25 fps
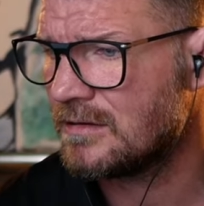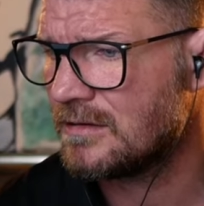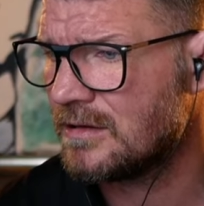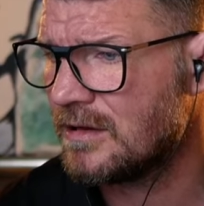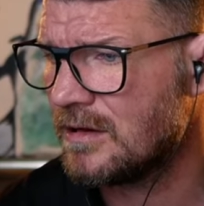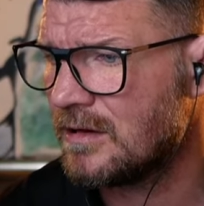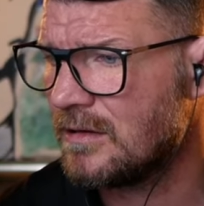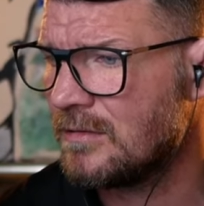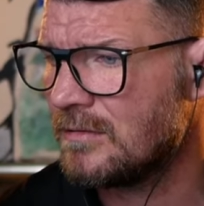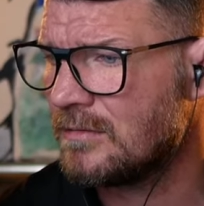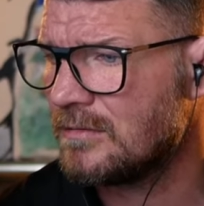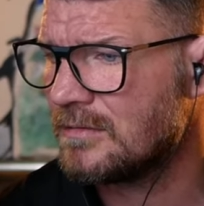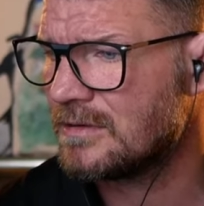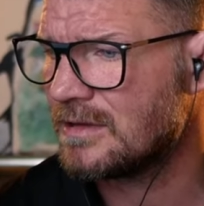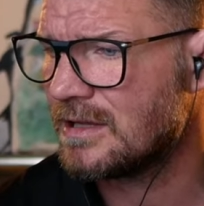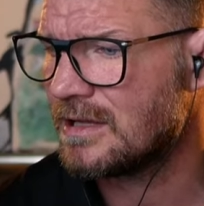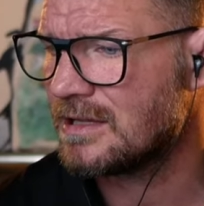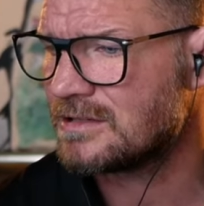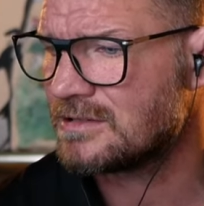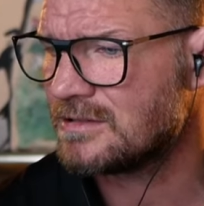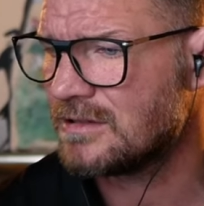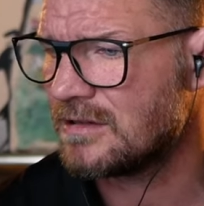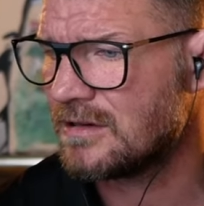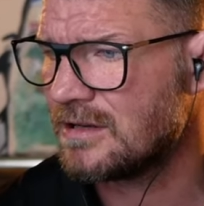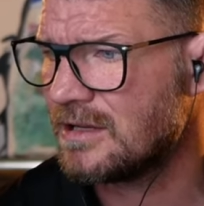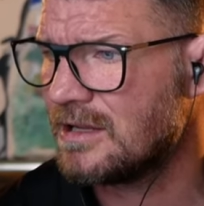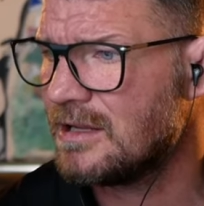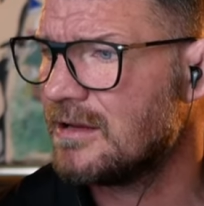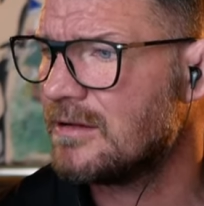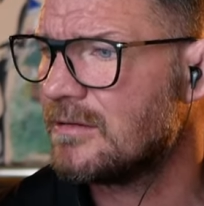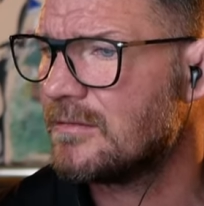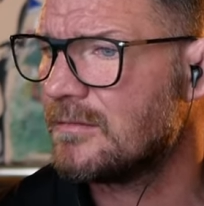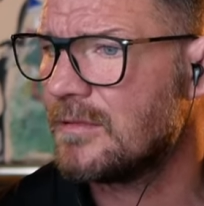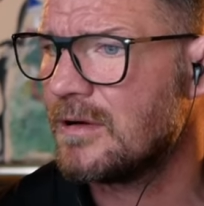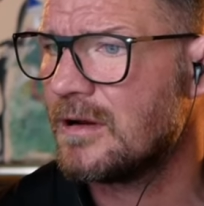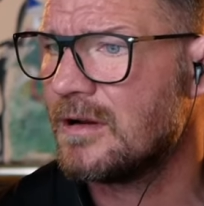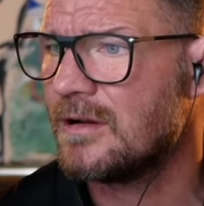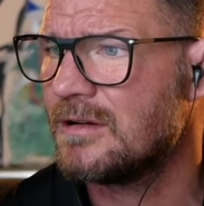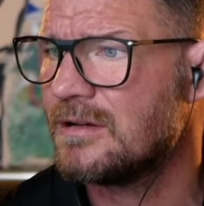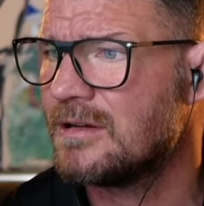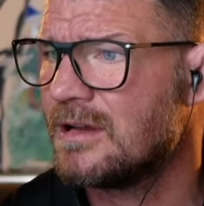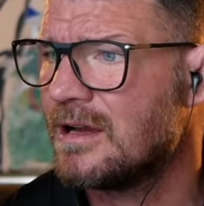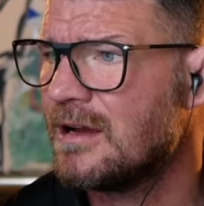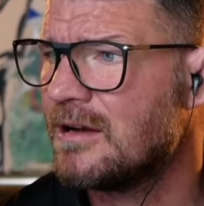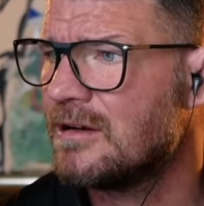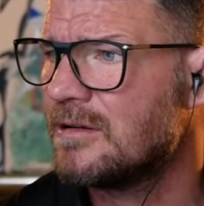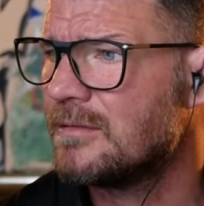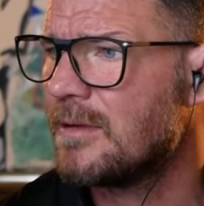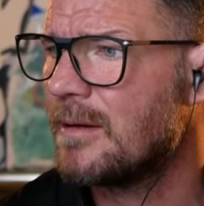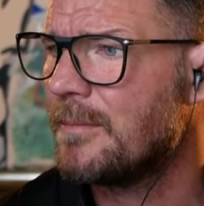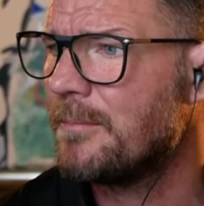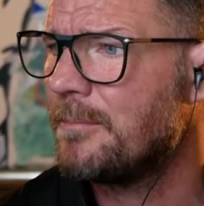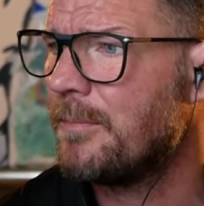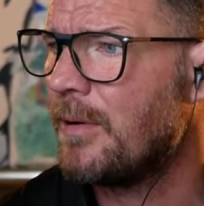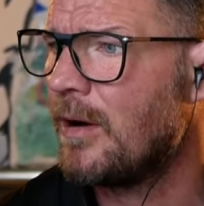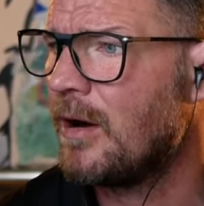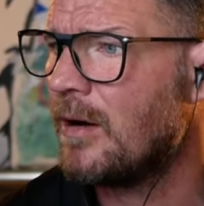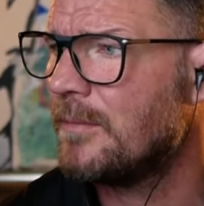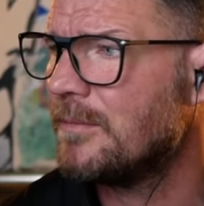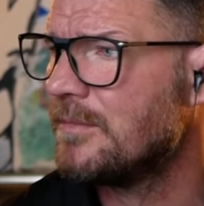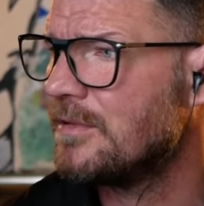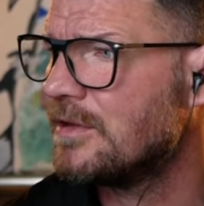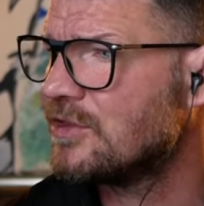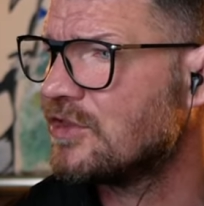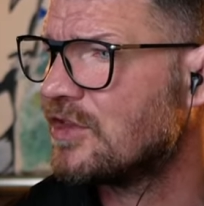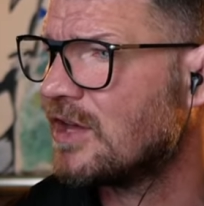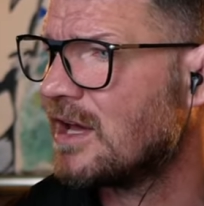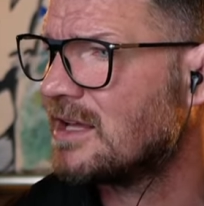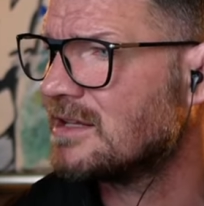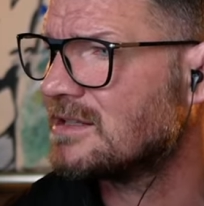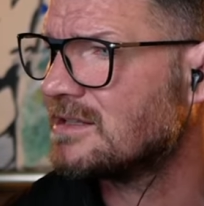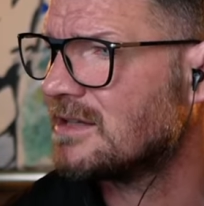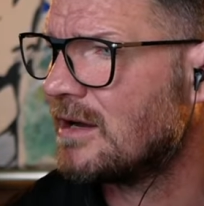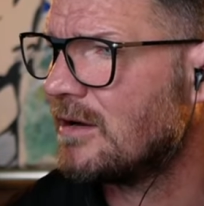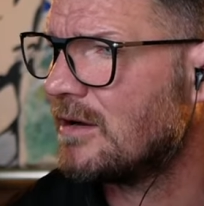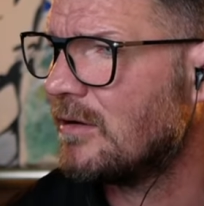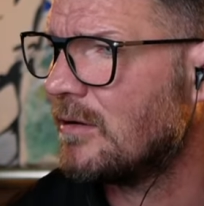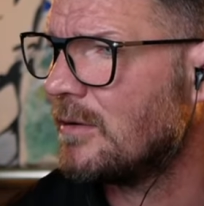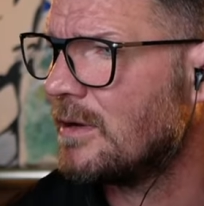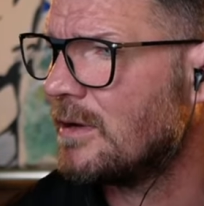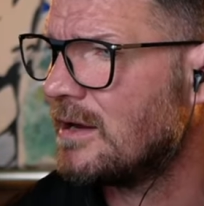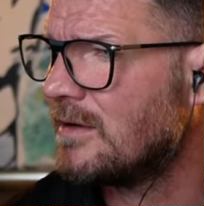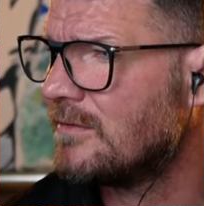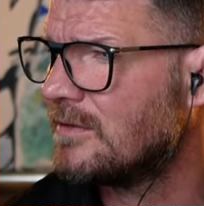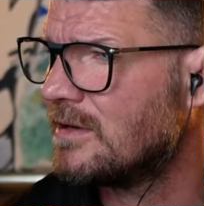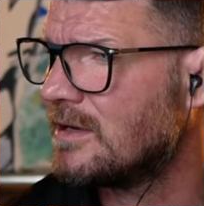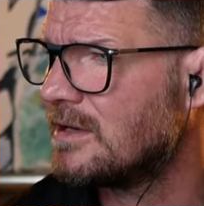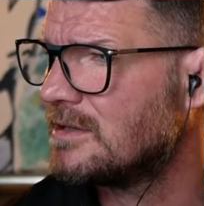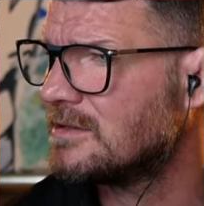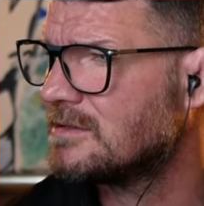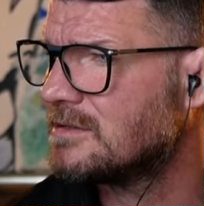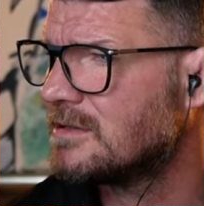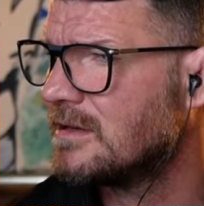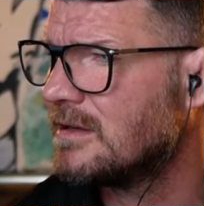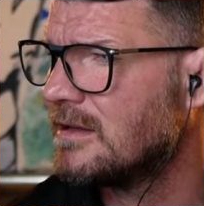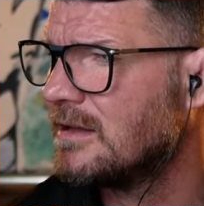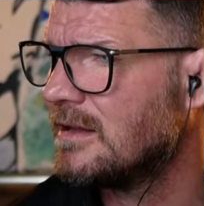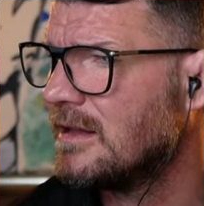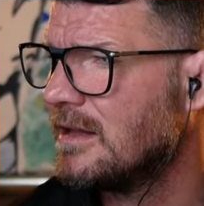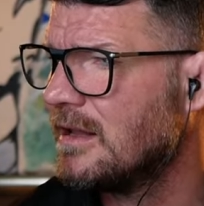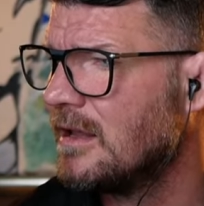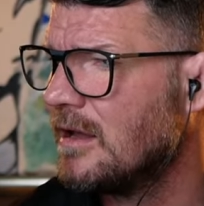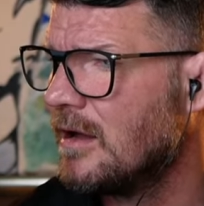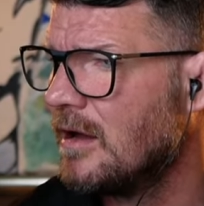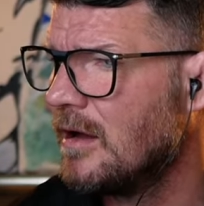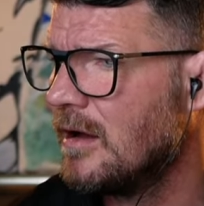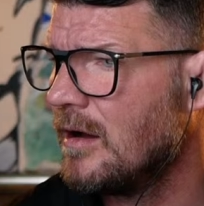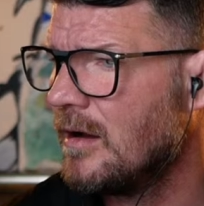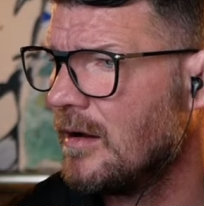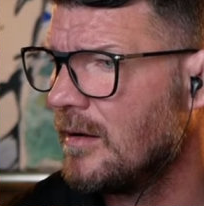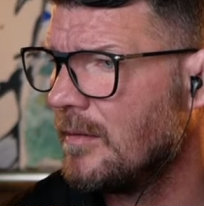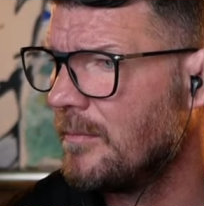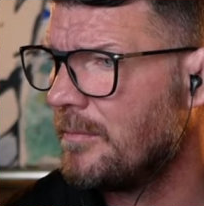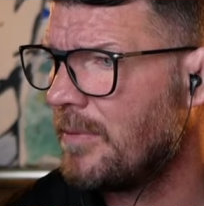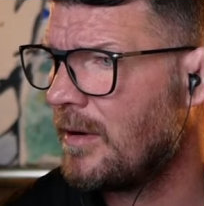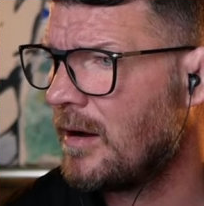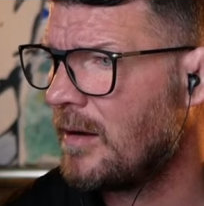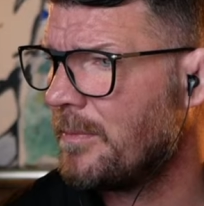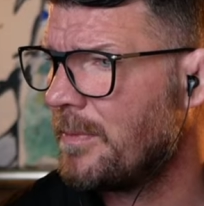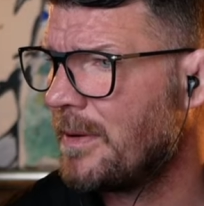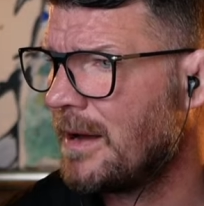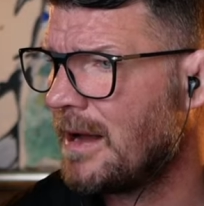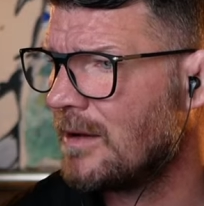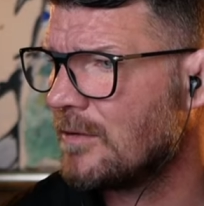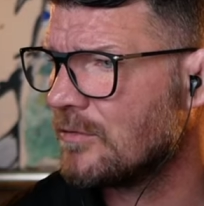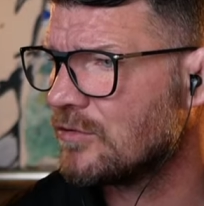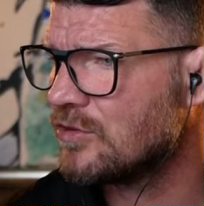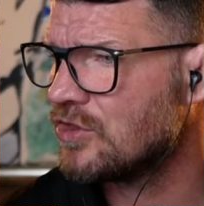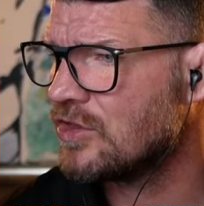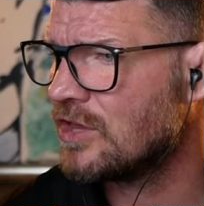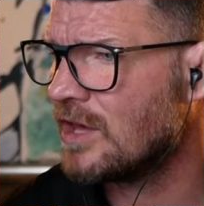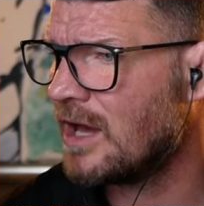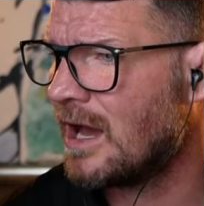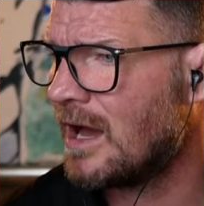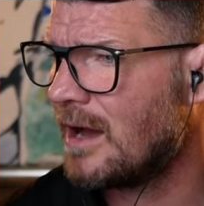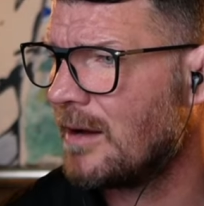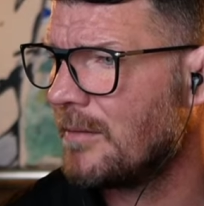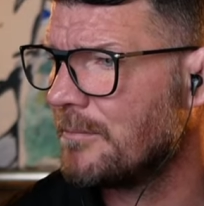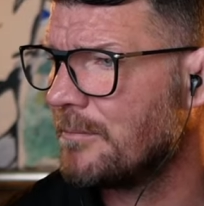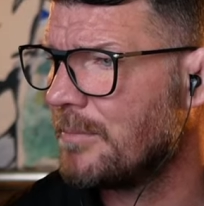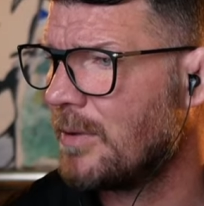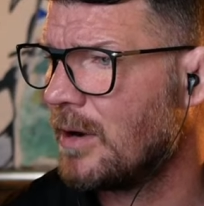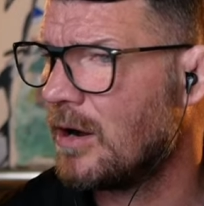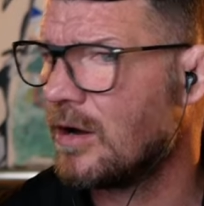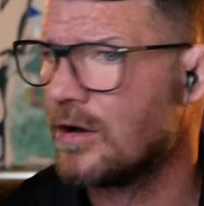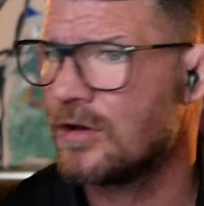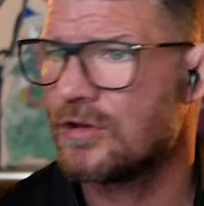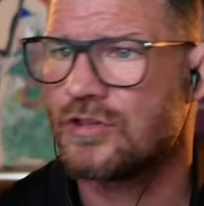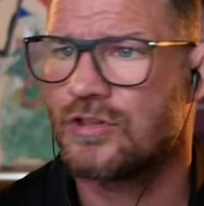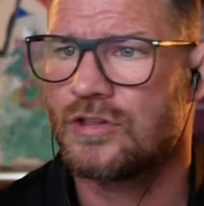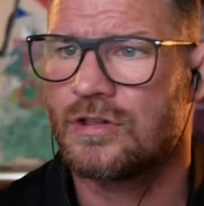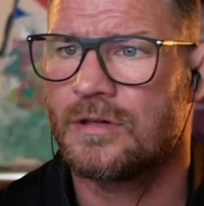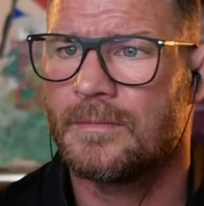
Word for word: No, that's not it. Where? How do I pop the chat out? Oh, here it is. Pop out chat. Bosch.